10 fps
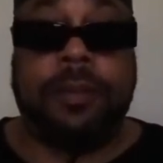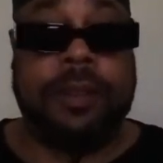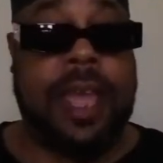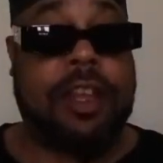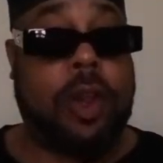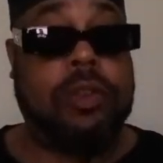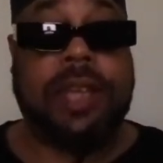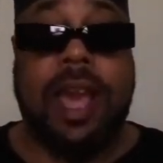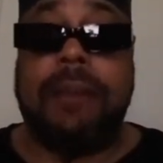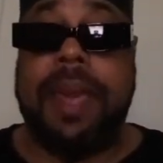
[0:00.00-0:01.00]
That close
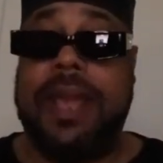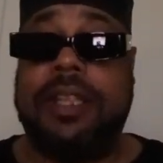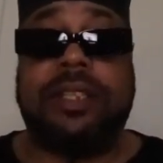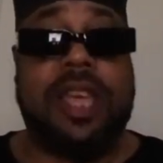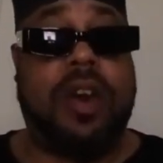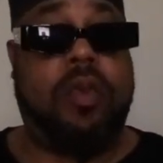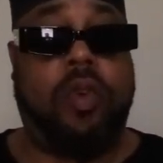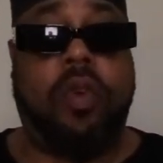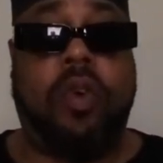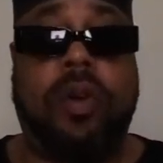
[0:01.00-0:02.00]
combat in a cell,
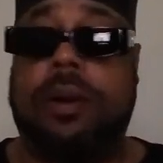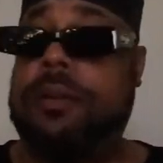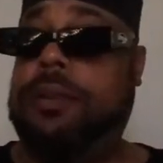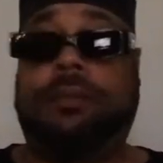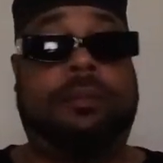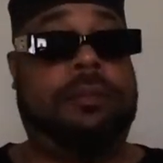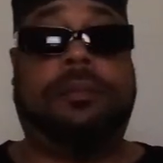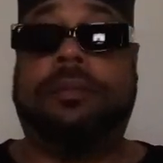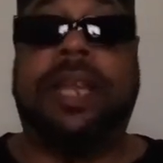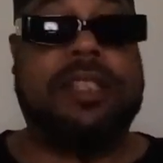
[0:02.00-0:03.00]
woo,
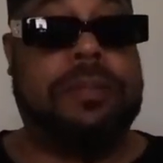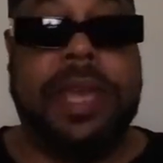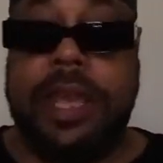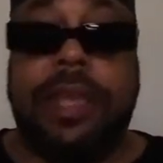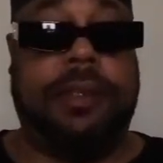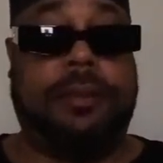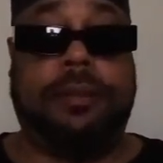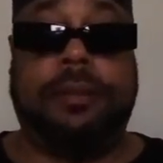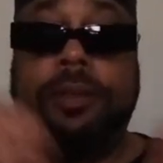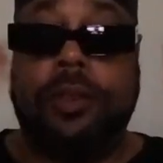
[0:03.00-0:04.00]
that's mean.
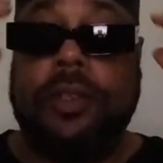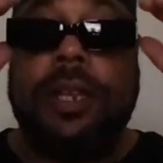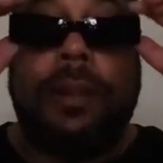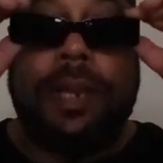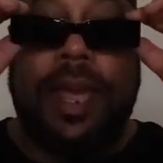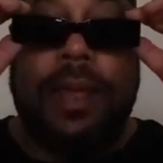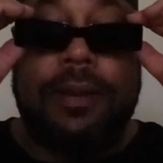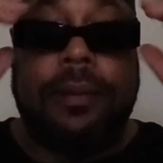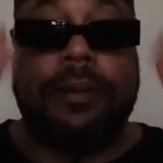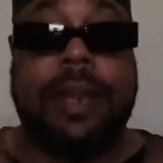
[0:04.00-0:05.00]
You see what I'm
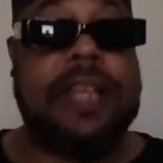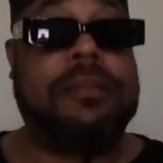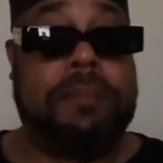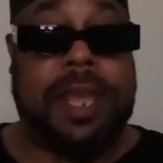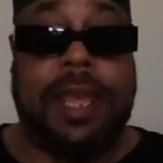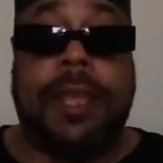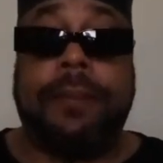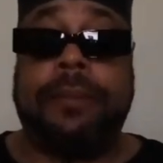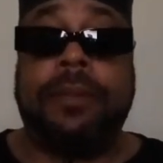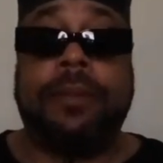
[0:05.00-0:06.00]
saying? That's
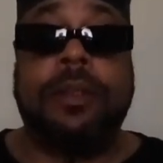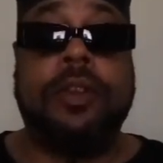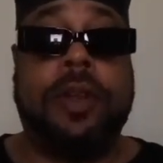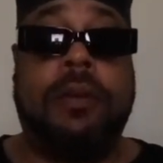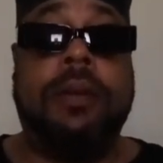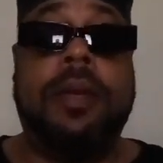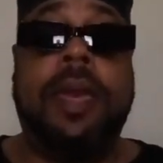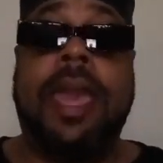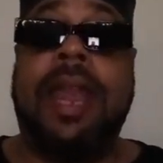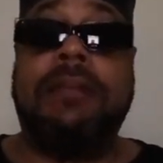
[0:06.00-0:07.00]
mean, you know?
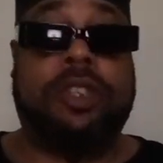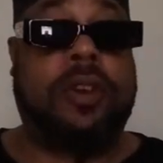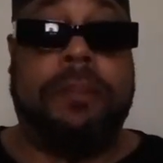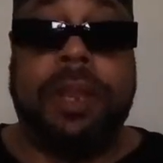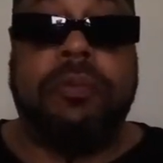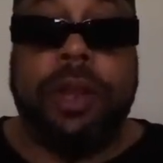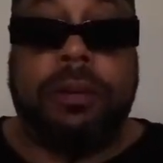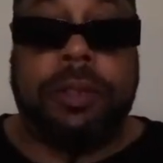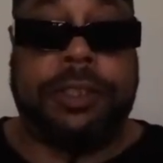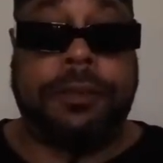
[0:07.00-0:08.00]
And I'm just going to be real
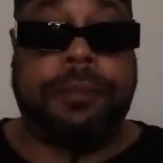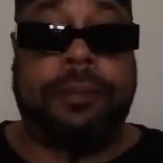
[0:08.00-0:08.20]
with you.